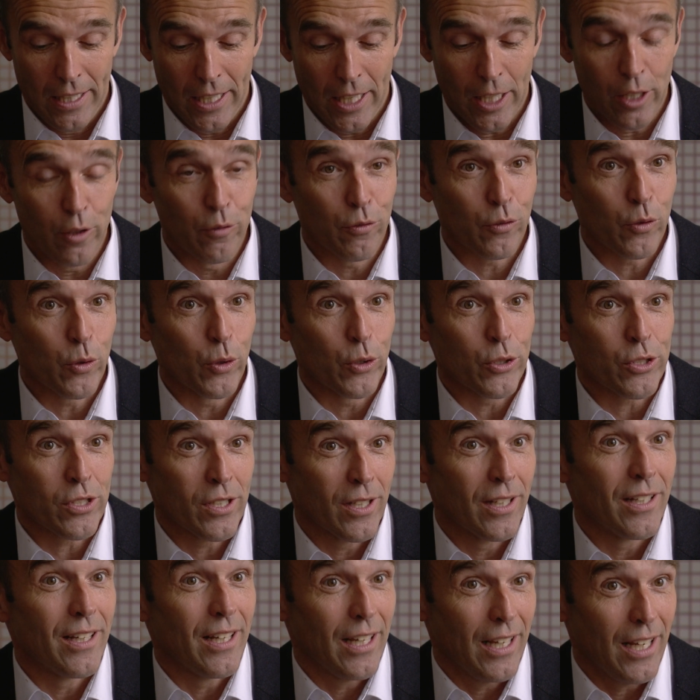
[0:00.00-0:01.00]
And of course,
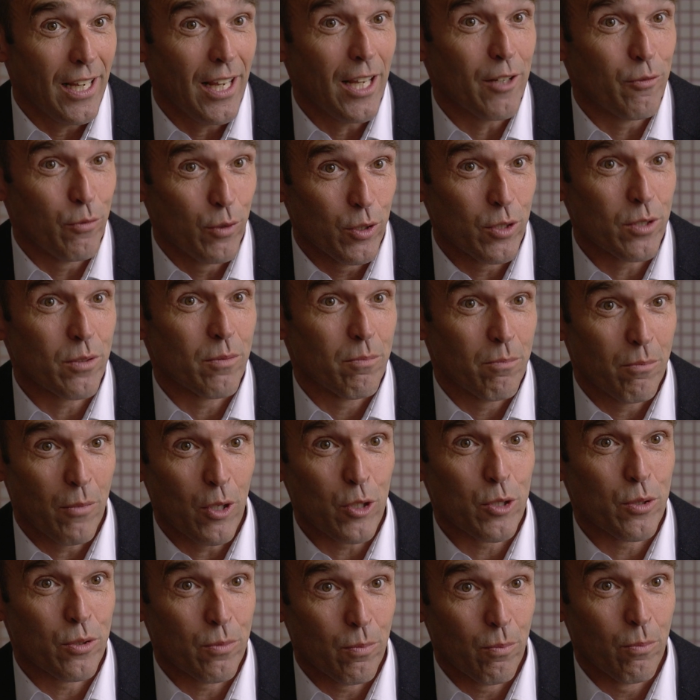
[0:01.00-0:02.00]
it would,
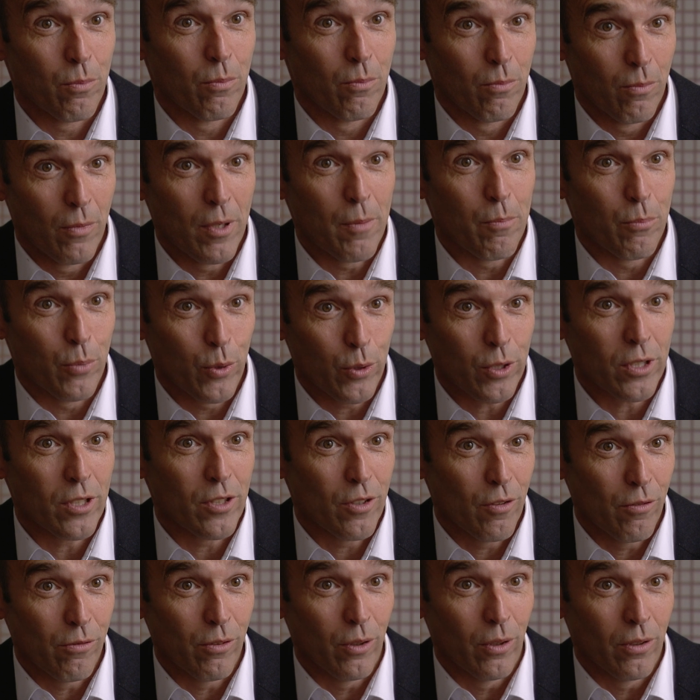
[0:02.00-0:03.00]
most
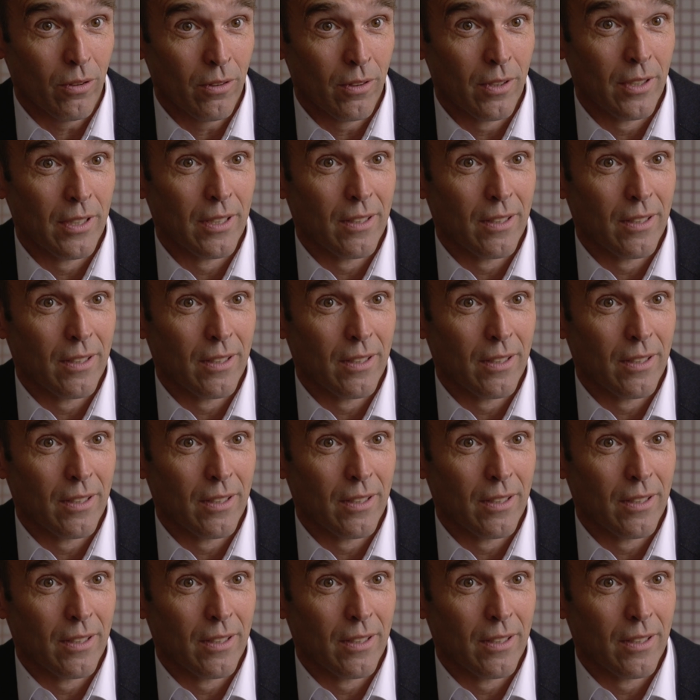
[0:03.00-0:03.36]
important of all,